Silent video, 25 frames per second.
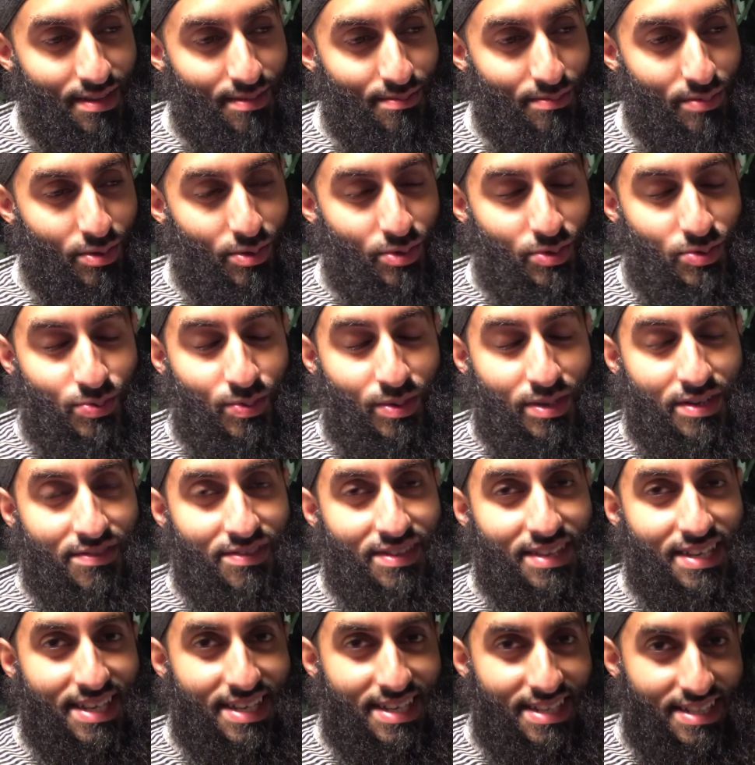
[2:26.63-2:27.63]
Because one of
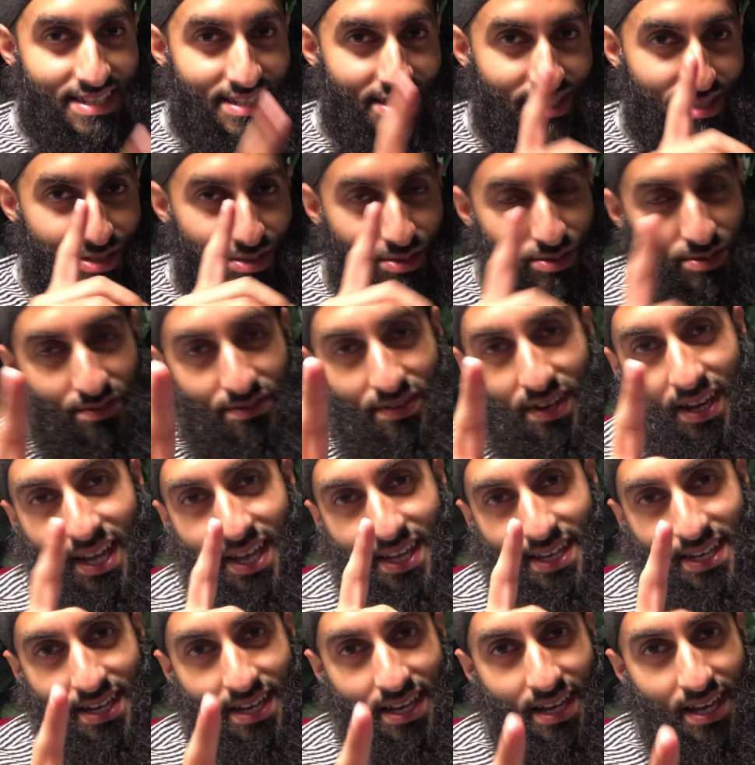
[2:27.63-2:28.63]
the conditions of La
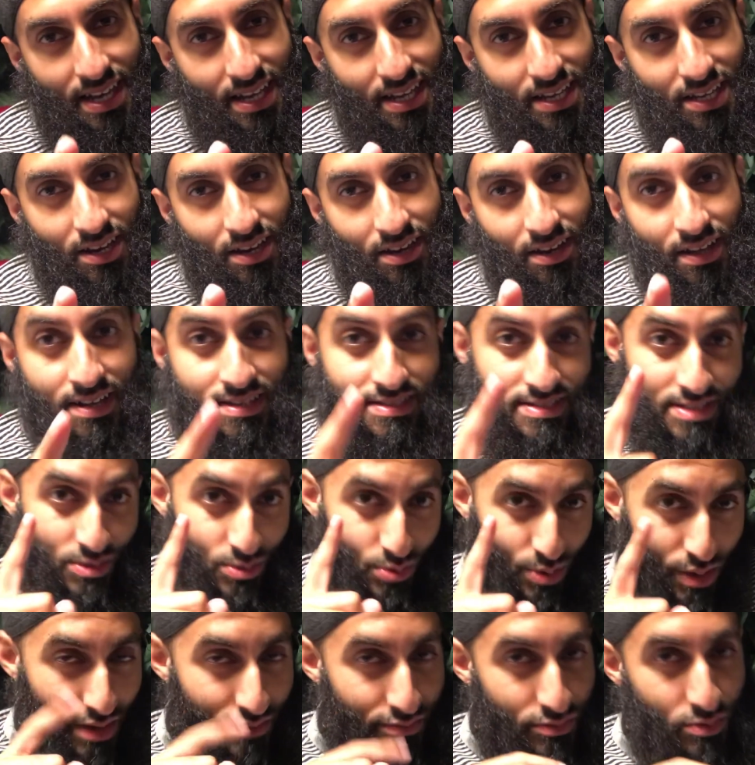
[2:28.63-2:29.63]
ilaha illallah is that
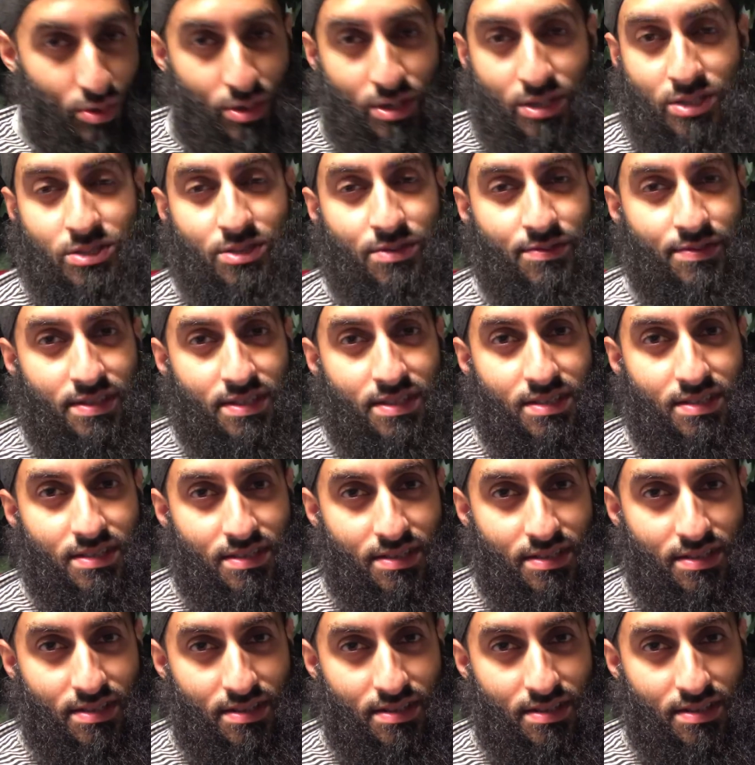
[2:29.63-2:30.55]
you have knowledge of it.